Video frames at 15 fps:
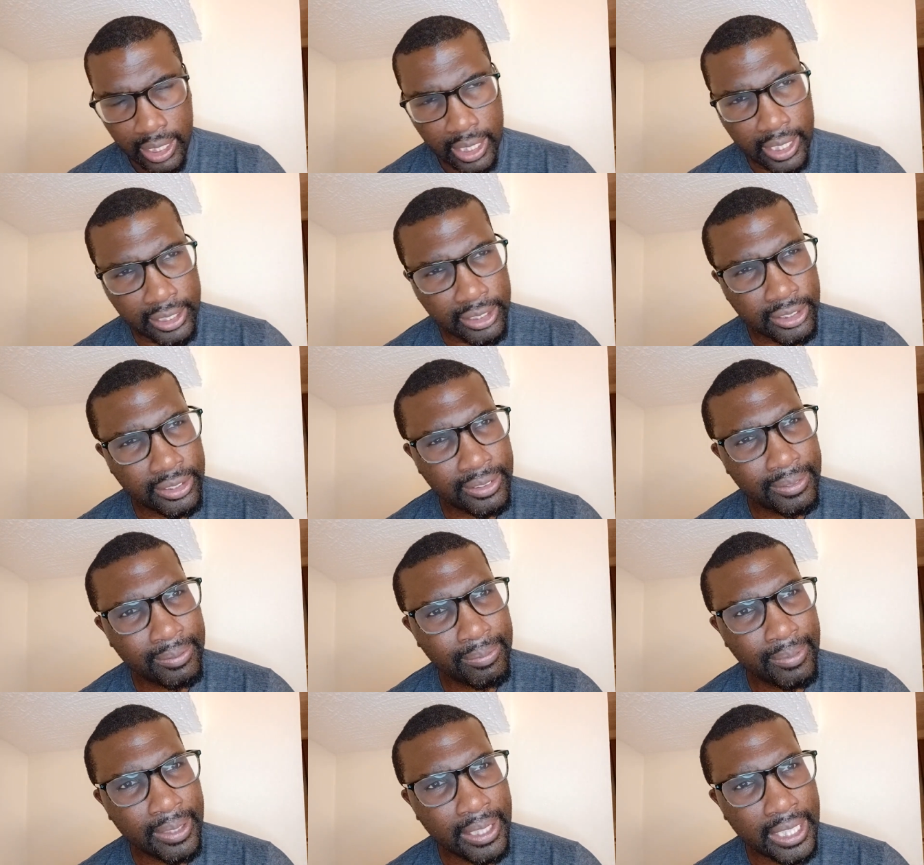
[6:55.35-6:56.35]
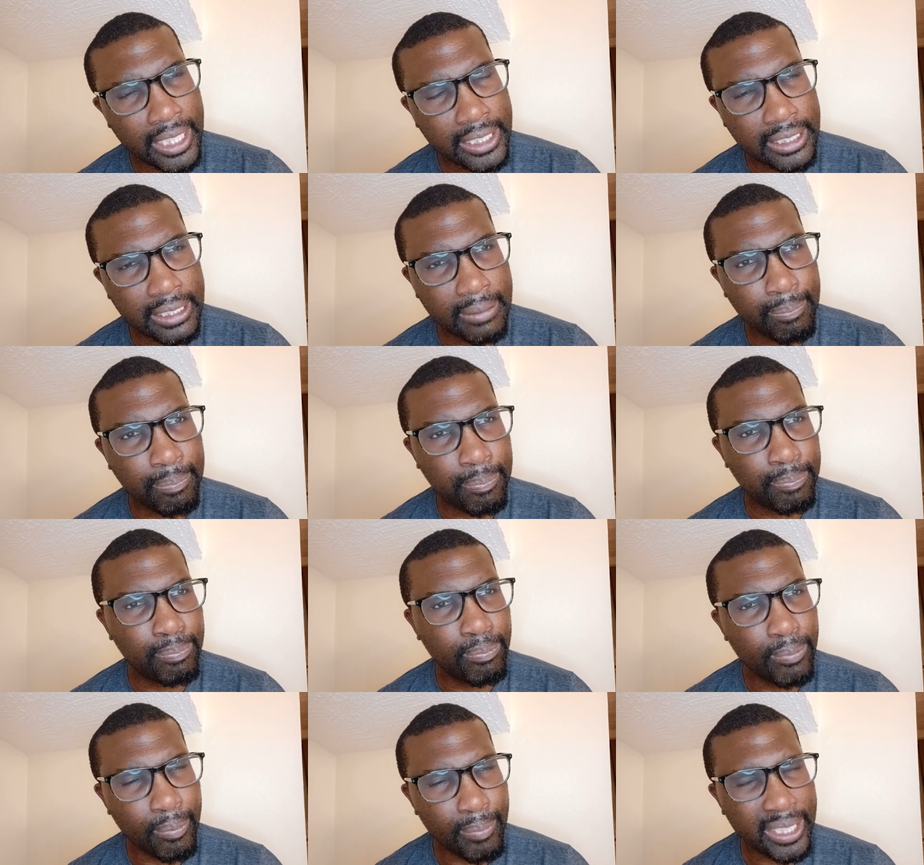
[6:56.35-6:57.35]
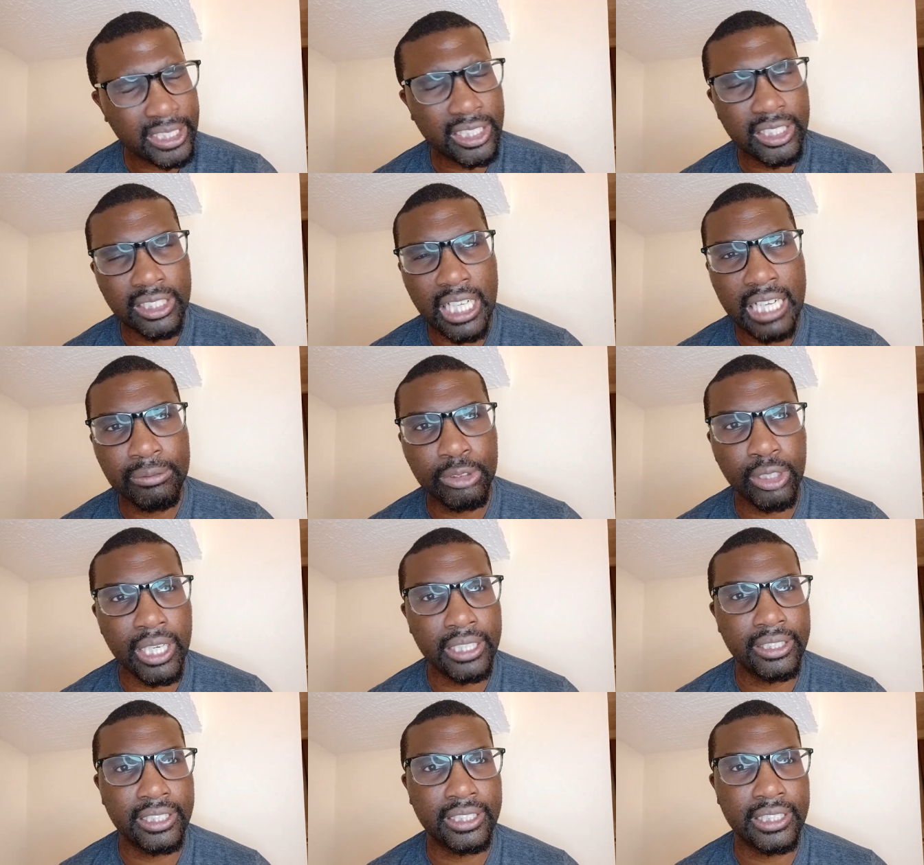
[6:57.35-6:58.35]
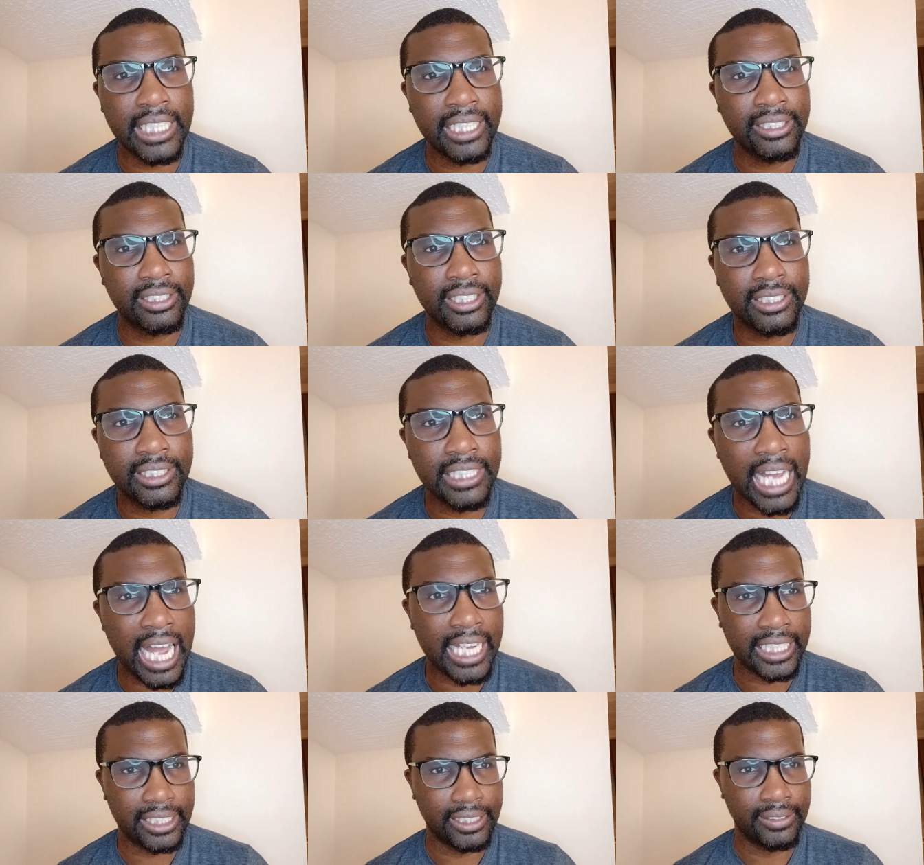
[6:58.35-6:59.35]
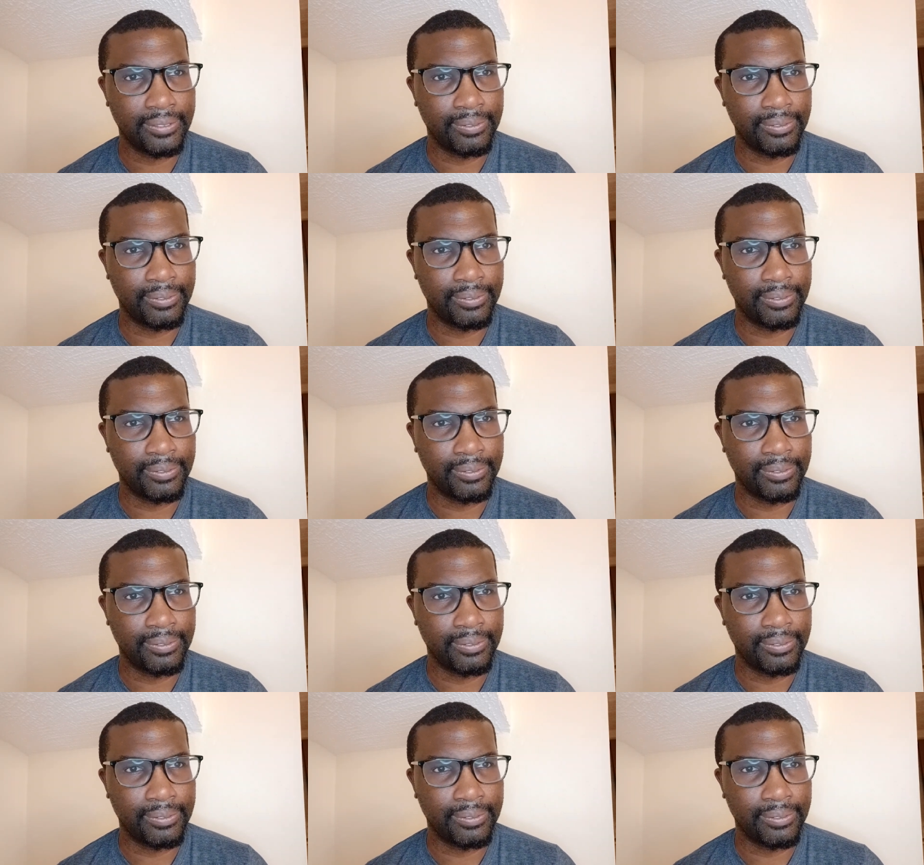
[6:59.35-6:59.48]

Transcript: it's it's in message I'm trying to say today